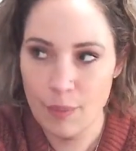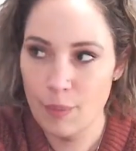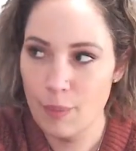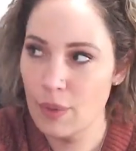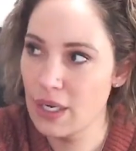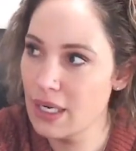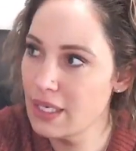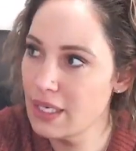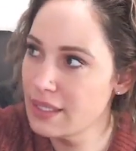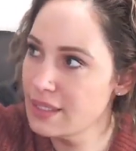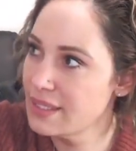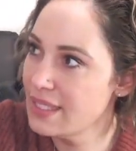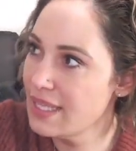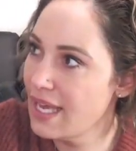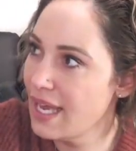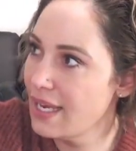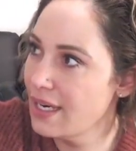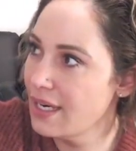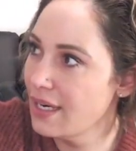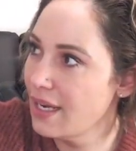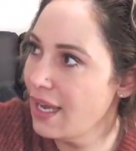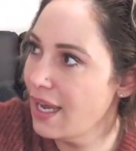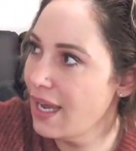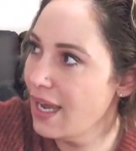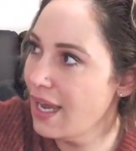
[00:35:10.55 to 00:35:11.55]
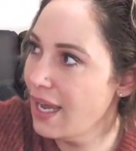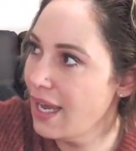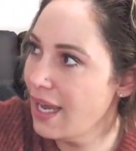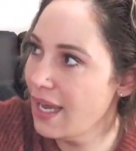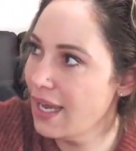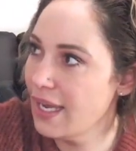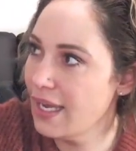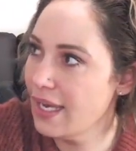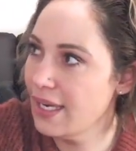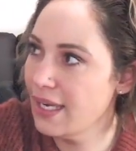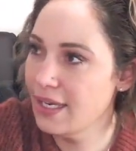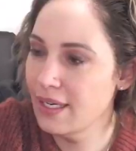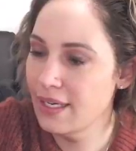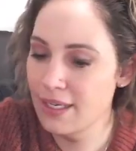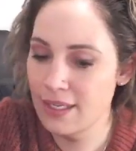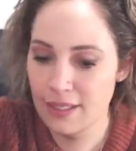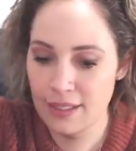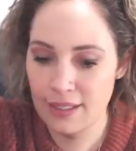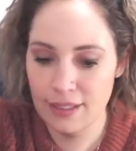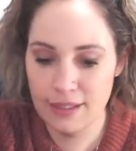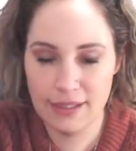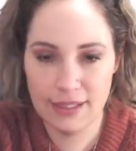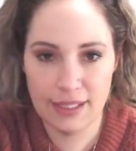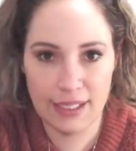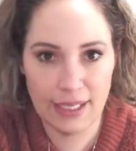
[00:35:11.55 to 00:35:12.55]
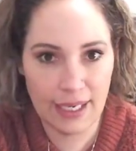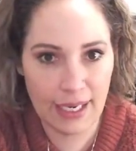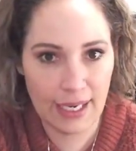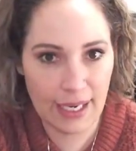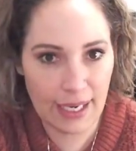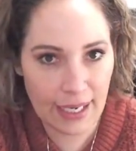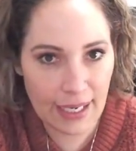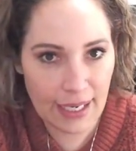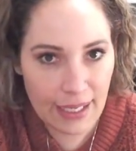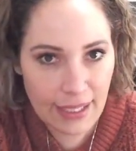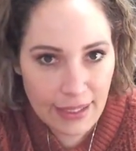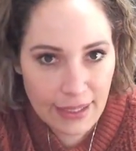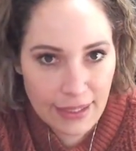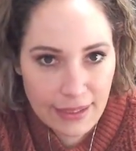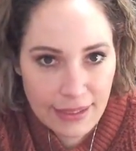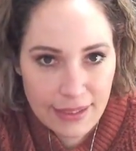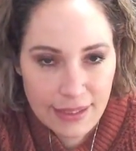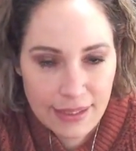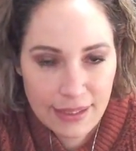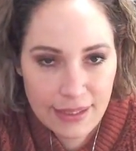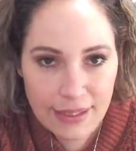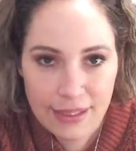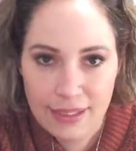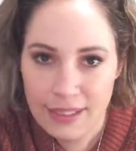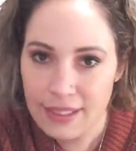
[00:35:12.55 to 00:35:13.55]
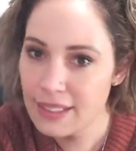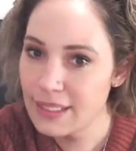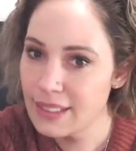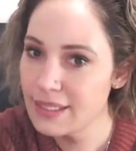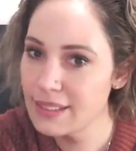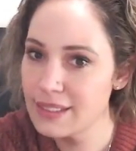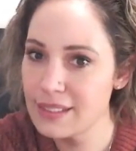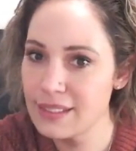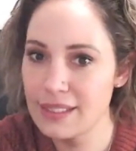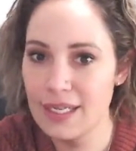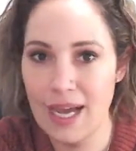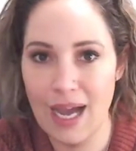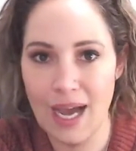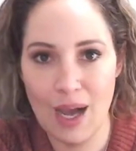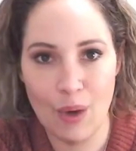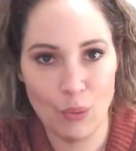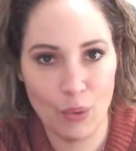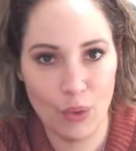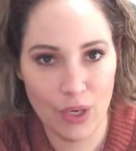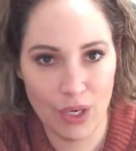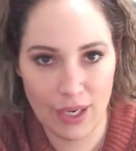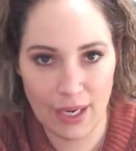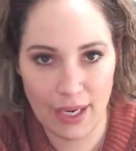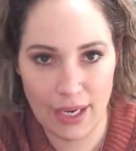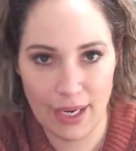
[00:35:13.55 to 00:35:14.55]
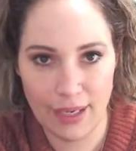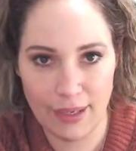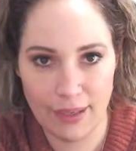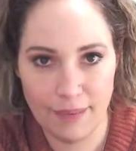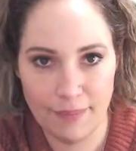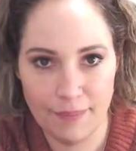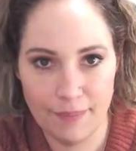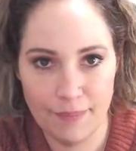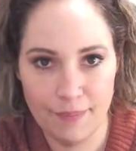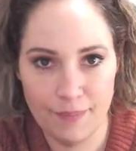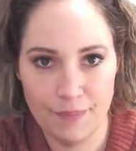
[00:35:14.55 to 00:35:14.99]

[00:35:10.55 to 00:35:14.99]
Because that eye to hand is not working